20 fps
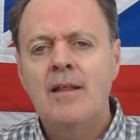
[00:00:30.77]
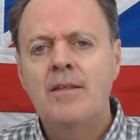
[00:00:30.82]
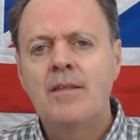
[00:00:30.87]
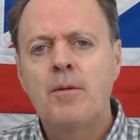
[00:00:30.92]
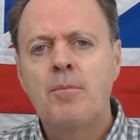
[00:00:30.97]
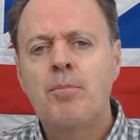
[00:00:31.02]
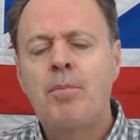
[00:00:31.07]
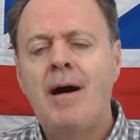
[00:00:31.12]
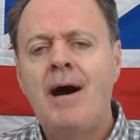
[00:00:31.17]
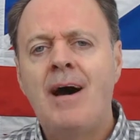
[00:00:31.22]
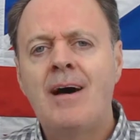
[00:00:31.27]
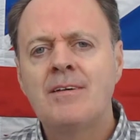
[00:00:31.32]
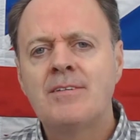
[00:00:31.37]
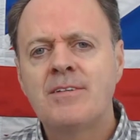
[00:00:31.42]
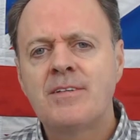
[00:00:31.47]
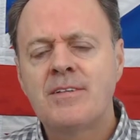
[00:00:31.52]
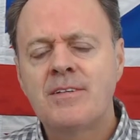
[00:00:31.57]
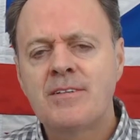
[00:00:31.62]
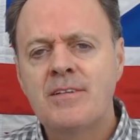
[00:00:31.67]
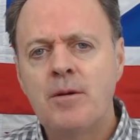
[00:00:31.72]
the
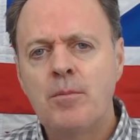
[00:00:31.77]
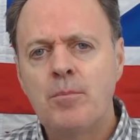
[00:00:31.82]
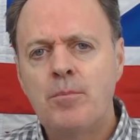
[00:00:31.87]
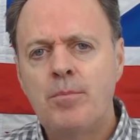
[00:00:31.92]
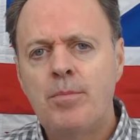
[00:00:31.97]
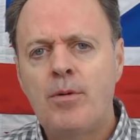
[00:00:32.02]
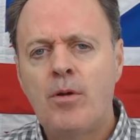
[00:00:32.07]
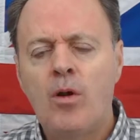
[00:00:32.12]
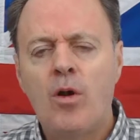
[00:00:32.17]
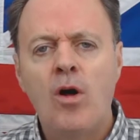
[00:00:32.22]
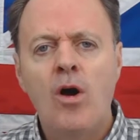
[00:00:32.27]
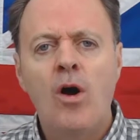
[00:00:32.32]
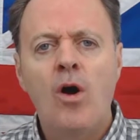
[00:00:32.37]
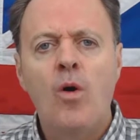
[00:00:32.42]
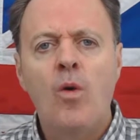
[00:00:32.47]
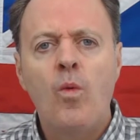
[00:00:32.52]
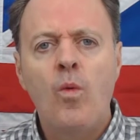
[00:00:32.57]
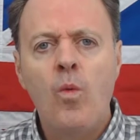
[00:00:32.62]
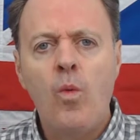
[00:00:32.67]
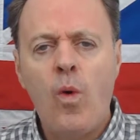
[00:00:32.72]
past simple,
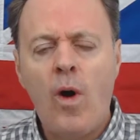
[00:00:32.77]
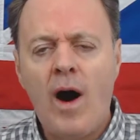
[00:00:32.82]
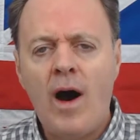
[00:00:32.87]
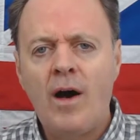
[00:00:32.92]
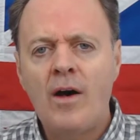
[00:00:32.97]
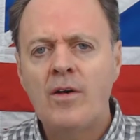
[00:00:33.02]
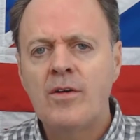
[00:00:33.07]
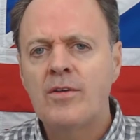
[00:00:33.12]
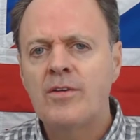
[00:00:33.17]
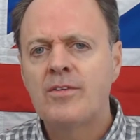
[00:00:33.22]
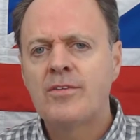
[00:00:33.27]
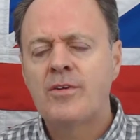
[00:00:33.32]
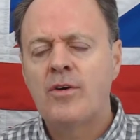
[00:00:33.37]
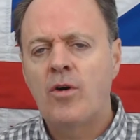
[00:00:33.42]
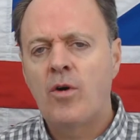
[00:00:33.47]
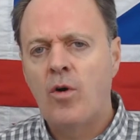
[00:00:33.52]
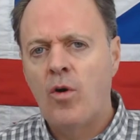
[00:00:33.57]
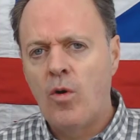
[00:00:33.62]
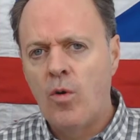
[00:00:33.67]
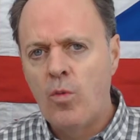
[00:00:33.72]
was
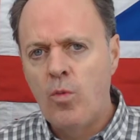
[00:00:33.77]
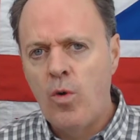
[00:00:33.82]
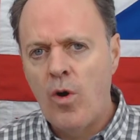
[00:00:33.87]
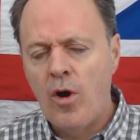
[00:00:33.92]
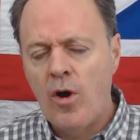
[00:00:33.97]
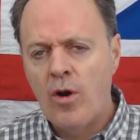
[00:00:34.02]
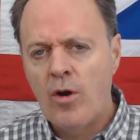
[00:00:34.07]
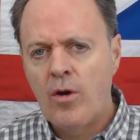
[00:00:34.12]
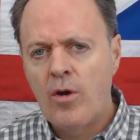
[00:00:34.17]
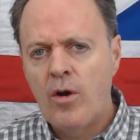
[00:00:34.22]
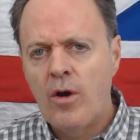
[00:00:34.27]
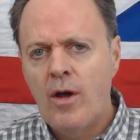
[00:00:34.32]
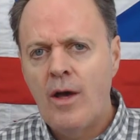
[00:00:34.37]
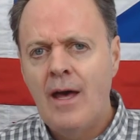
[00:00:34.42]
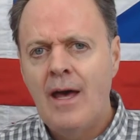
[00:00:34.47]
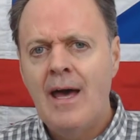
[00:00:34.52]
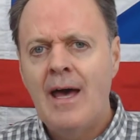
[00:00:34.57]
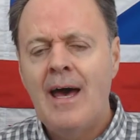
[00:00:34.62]
or were,